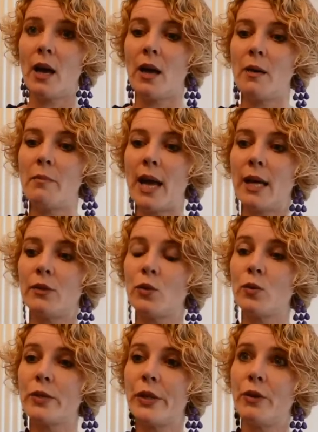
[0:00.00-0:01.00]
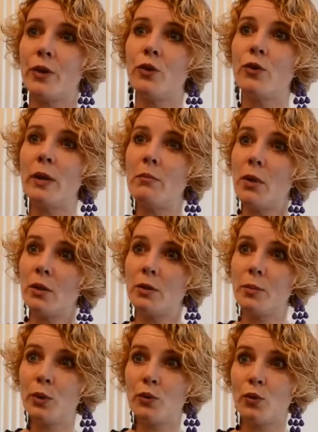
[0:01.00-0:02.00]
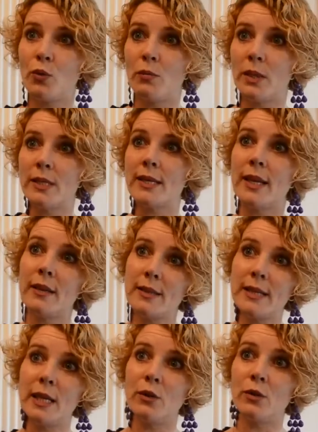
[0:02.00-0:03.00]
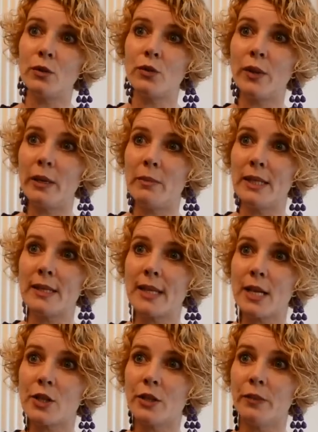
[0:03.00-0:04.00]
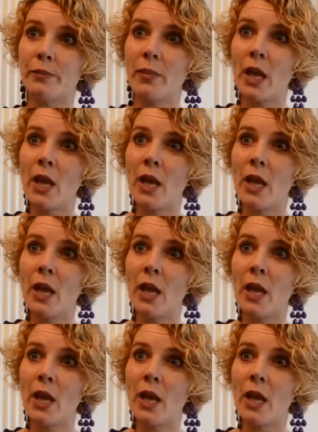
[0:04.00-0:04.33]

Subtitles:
And also you can treat multiple traumas in a single treatment session.